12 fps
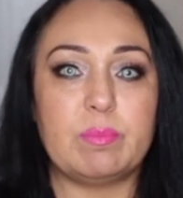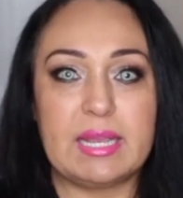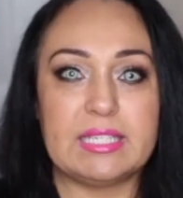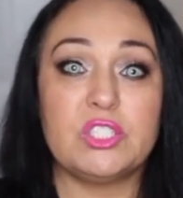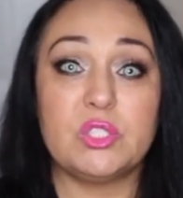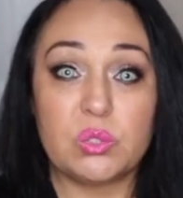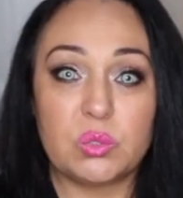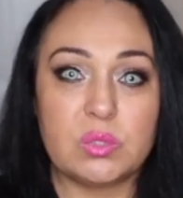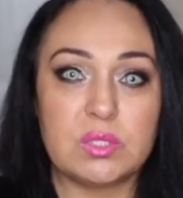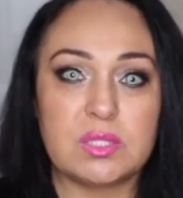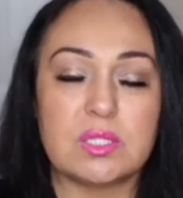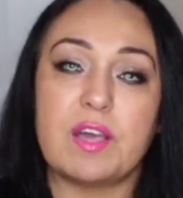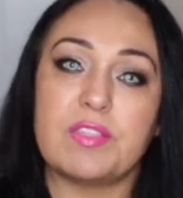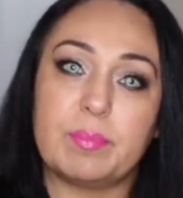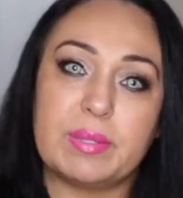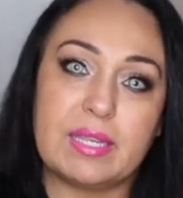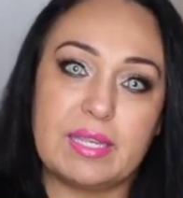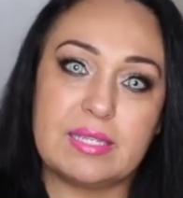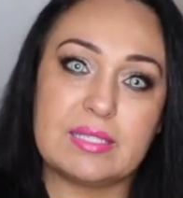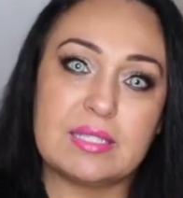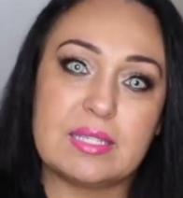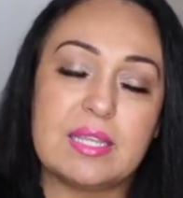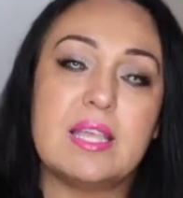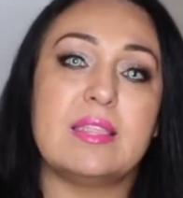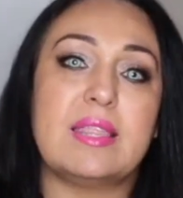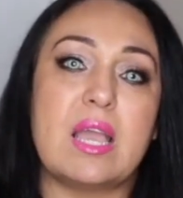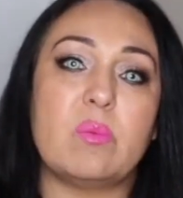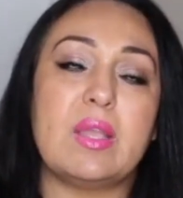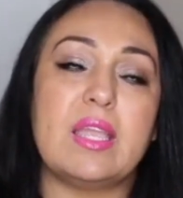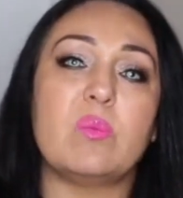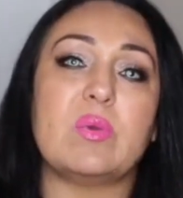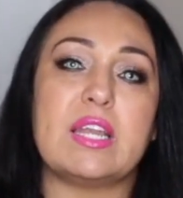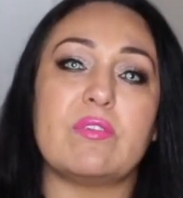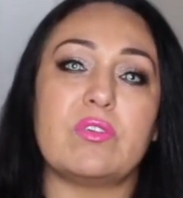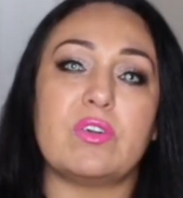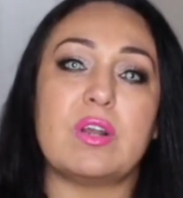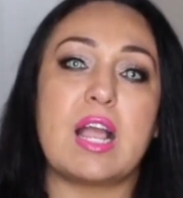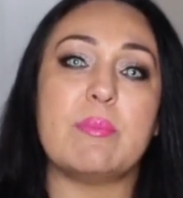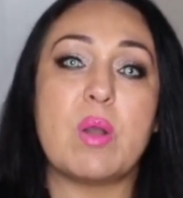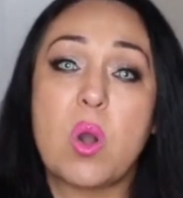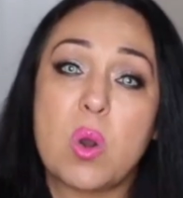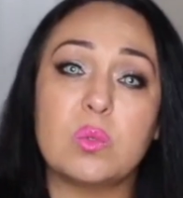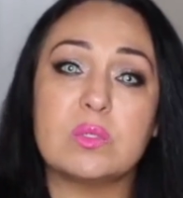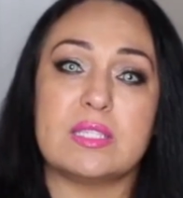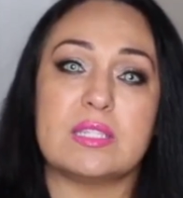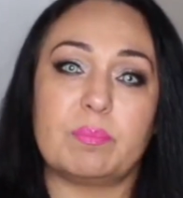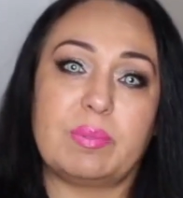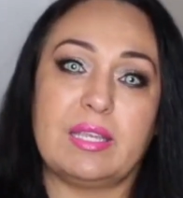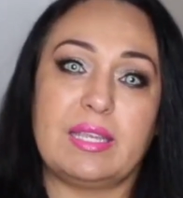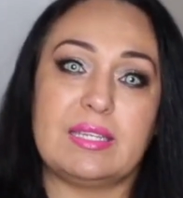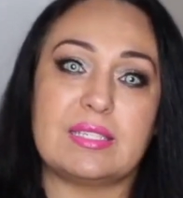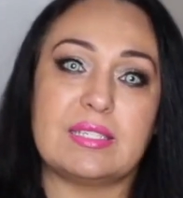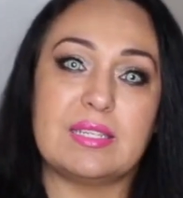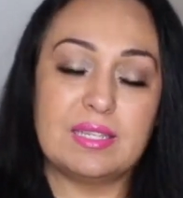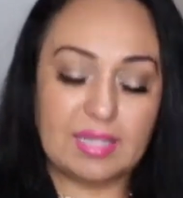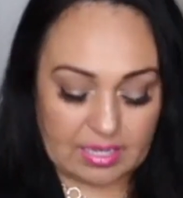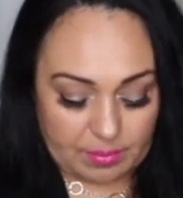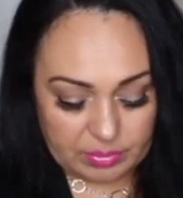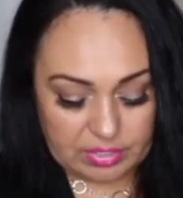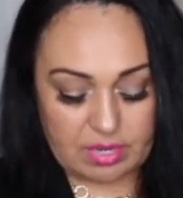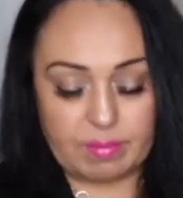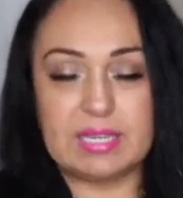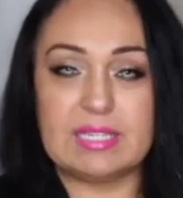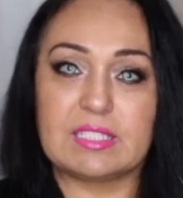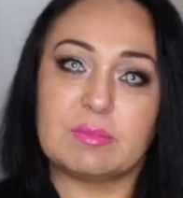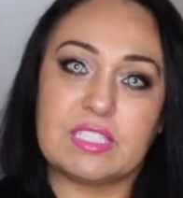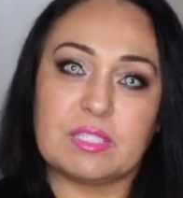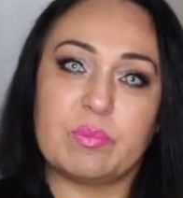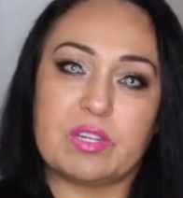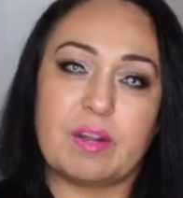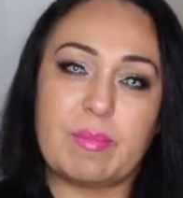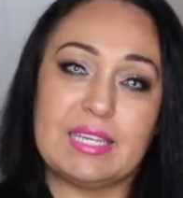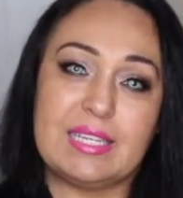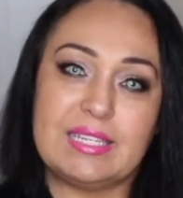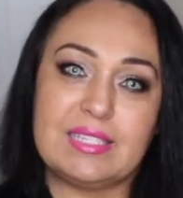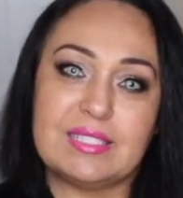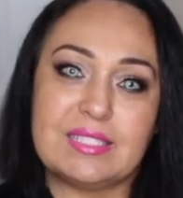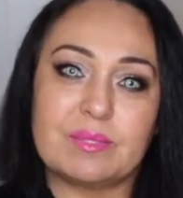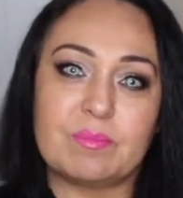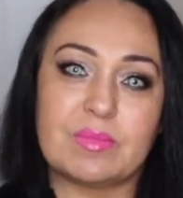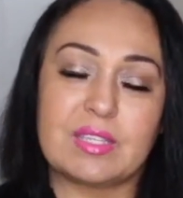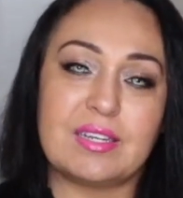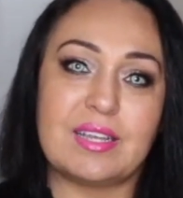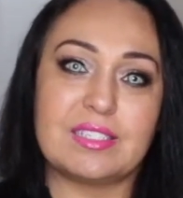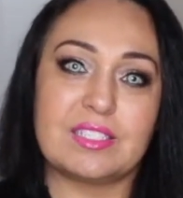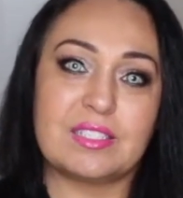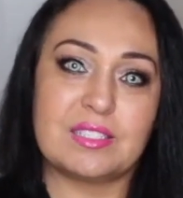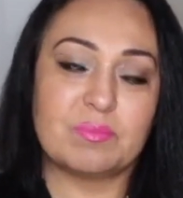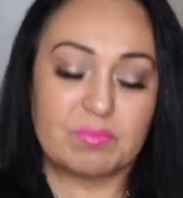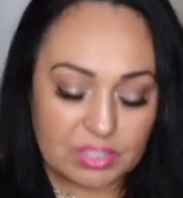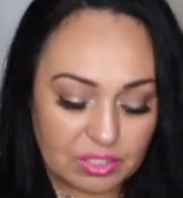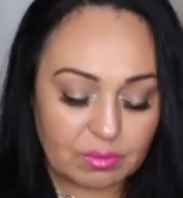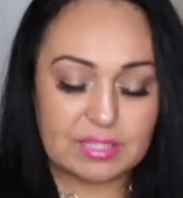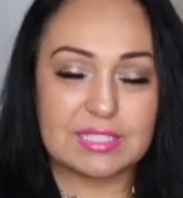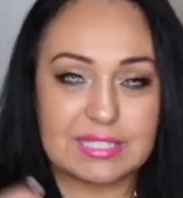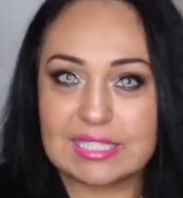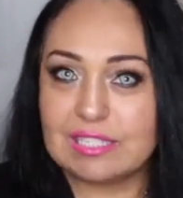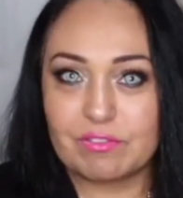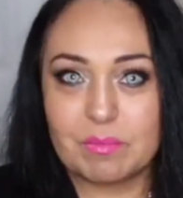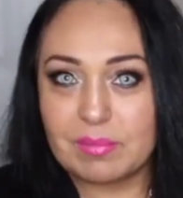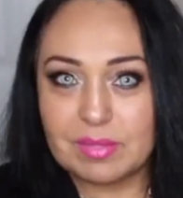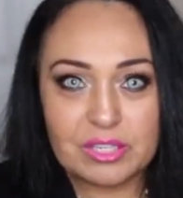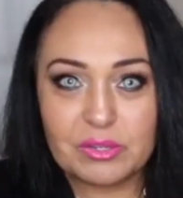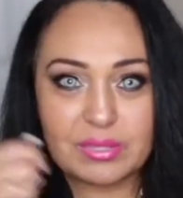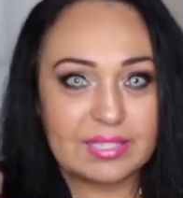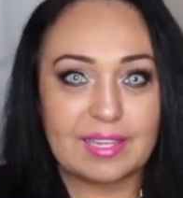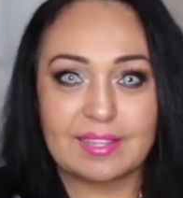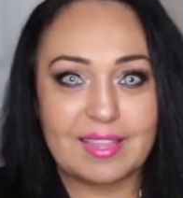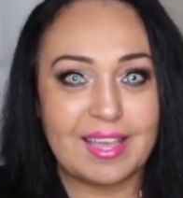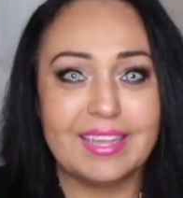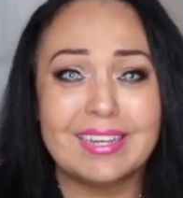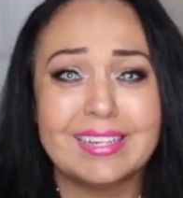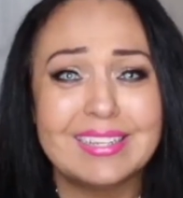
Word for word: my zoodles on the plate that way, whenever I'm holding the plate, like I put it on my, sometimes I put it on my knees and I just, you know, I just eat you know, I eat like that.